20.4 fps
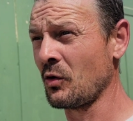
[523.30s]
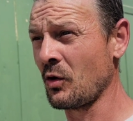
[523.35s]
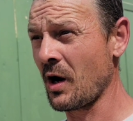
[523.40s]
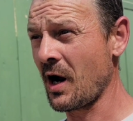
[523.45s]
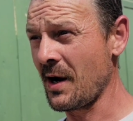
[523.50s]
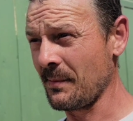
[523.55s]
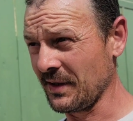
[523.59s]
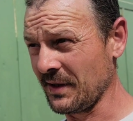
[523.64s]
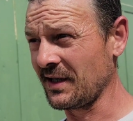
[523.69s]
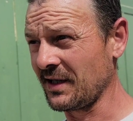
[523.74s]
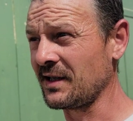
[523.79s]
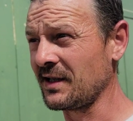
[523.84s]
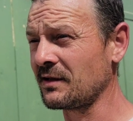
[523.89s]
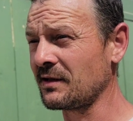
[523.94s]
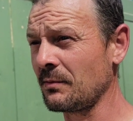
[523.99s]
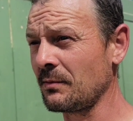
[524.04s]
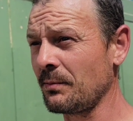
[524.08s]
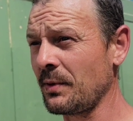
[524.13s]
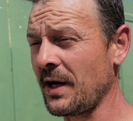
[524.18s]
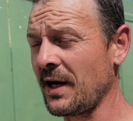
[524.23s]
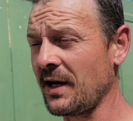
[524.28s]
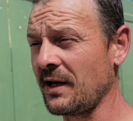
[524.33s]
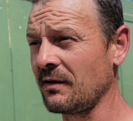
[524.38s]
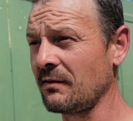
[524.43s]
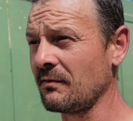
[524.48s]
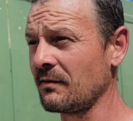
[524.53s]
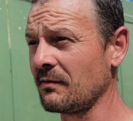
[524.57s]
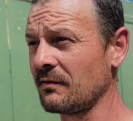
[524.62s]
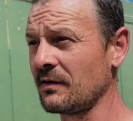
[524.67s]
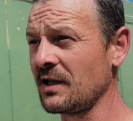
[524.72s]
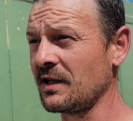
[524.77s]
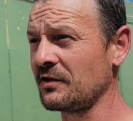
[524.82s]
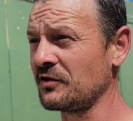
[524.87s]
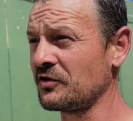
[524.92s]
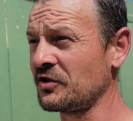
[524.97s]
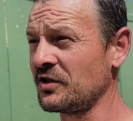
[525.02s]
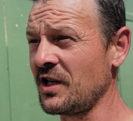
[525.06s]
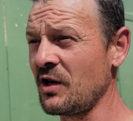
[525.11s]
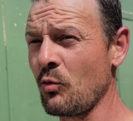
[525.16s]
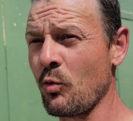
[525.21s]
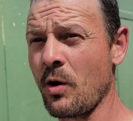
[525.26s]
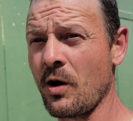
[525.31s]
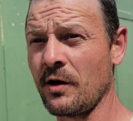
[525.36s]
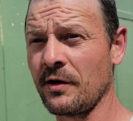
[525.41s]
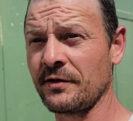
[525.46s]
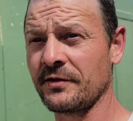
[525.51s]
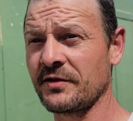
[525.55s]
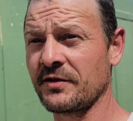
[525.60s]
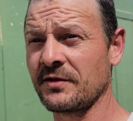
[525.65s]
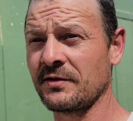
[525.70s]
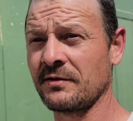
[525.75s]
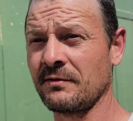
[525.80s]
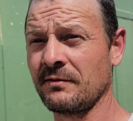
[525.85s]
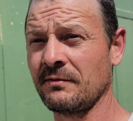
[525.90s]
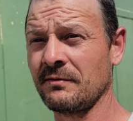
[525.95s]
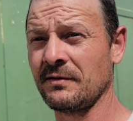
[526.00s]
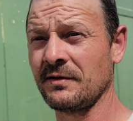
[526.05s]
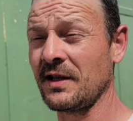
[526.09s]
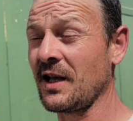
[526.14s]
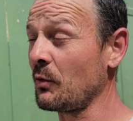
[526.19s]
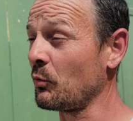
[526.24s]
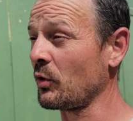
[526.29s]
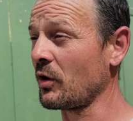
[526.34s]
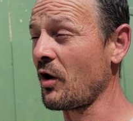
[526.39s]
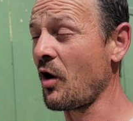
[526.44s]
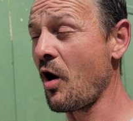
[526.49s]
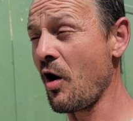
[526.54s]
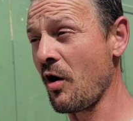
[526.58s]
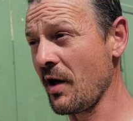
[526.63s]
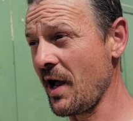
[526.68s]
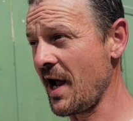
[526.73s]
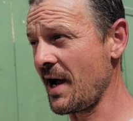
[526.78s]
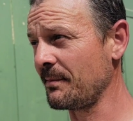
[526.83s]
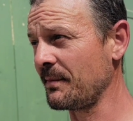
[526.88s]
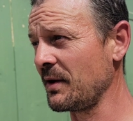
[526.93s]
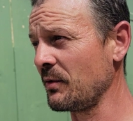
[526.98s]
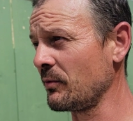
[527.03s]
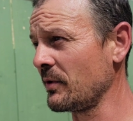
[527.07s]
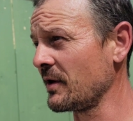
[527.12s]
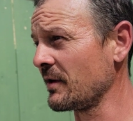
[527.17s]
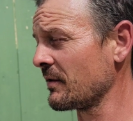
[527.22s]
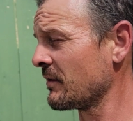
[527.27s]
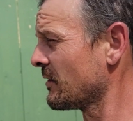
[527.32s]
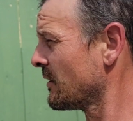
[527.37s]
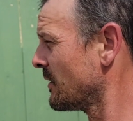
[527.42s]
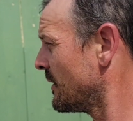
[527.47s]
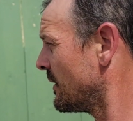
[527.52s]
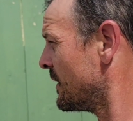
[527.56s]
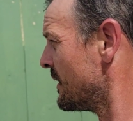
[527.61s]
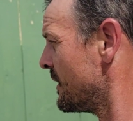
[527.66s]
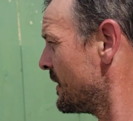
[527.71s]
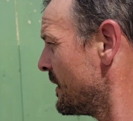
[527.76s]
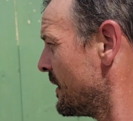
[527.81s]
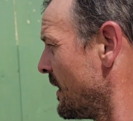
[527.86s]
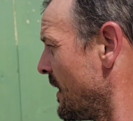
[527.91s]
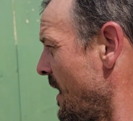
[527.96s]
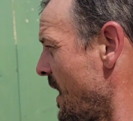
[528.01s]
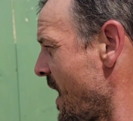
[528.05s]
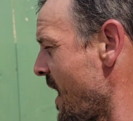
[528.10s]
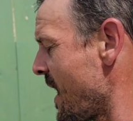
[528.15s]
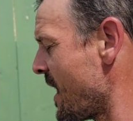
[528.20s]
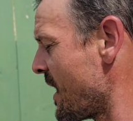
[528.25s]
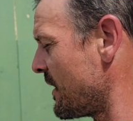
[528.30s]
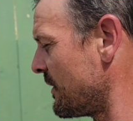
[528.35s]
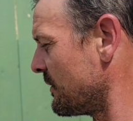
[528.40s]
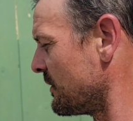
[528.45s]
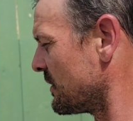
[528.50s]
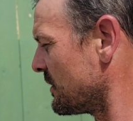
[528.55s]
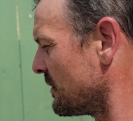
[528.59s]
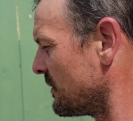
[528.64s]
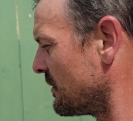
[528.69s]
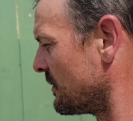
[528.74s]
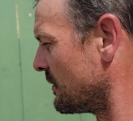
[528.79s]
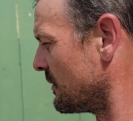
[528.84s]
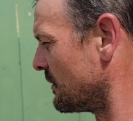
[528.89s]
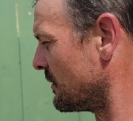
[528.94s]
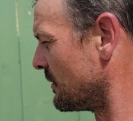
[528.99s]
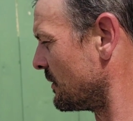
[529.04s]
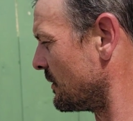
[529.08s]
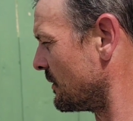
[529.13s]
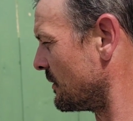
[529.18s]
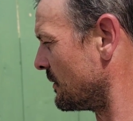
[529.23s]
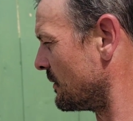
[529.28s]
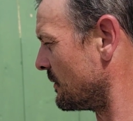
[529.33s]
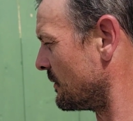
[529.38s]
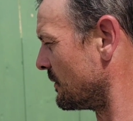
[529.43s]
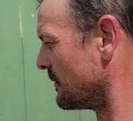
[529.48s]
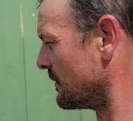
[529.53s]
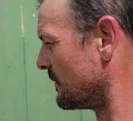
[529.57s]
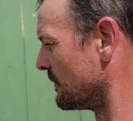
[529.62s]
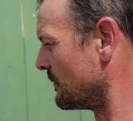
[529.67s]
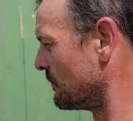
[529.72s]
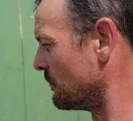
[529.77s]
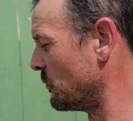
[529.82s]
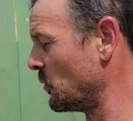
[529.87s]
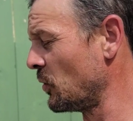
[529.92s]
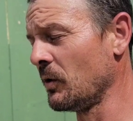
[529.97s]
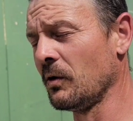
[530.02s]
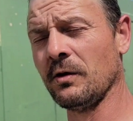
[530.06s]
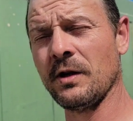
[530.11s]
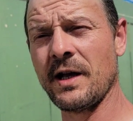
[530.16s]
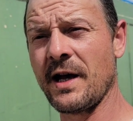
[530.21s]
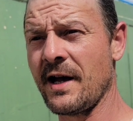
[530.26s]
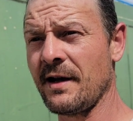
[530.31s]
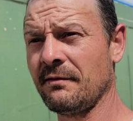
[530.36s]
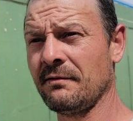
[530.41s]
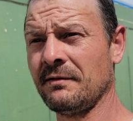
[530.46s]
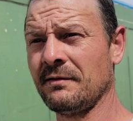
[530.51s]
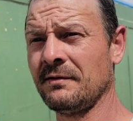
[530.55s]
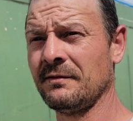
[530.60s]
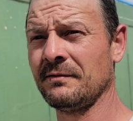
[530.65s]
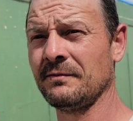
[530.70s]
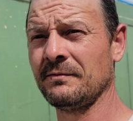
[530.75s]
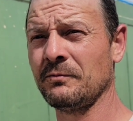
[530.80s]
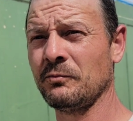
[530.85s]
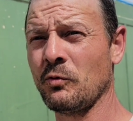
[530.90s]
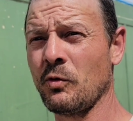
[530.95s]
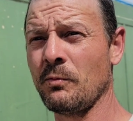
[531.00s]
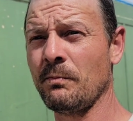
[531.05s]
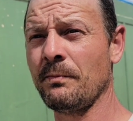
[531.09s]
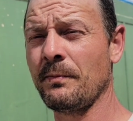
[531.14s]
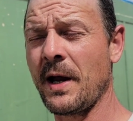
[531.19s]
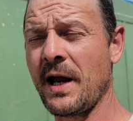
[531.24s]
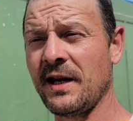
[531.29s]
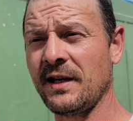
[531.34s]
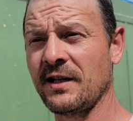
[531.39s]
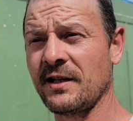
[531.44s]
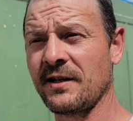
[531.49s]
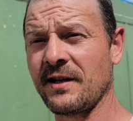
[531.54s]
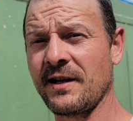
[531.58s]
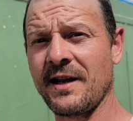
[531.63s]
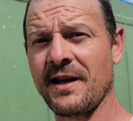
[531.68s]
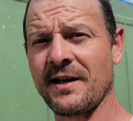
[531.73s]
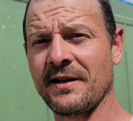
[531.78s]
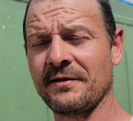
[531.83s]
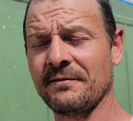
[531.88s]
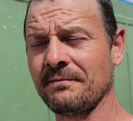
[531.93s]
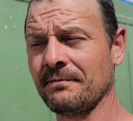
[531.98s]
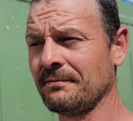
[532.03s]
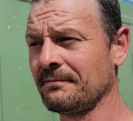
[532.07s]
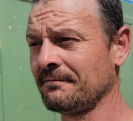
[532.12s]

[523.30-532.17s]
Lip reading: I'm going to get the paint that she wants, that we're all happy with, and we'll paint it again.